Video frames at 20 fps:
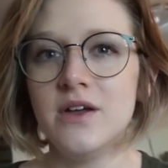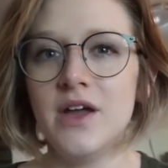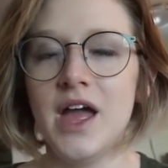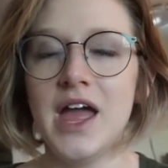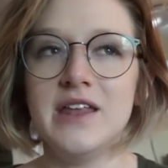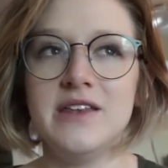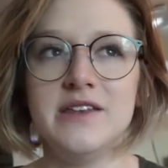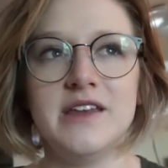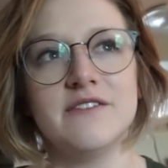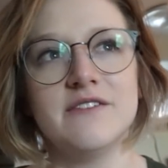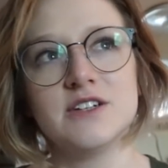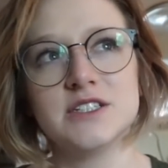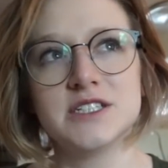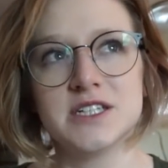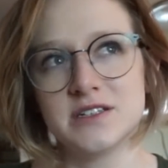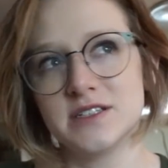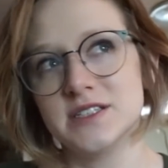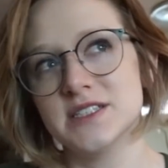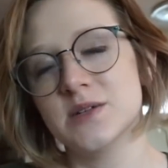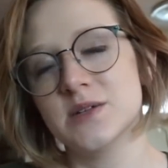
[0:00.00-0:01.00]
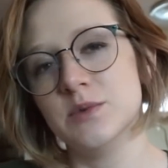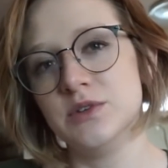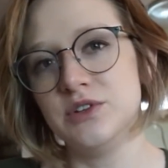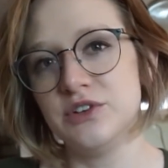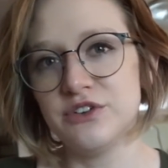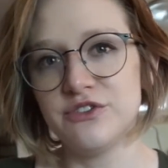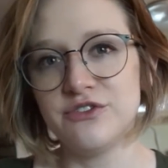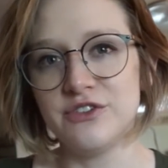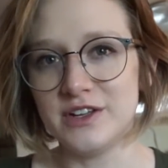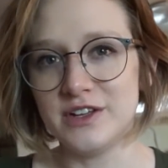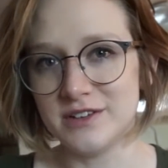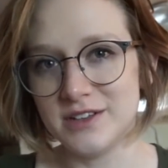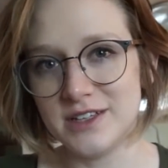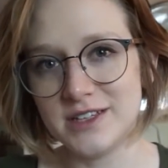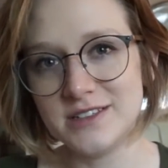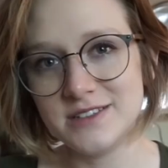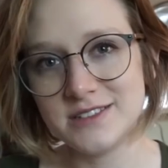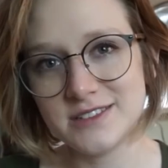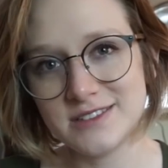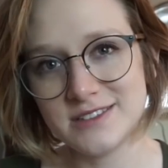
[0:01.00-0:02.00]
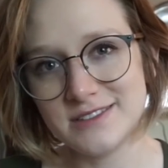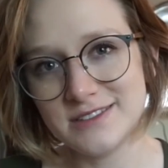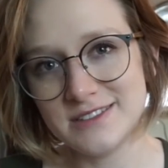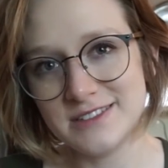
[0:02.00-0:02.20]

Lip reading: and never telling someone your feelings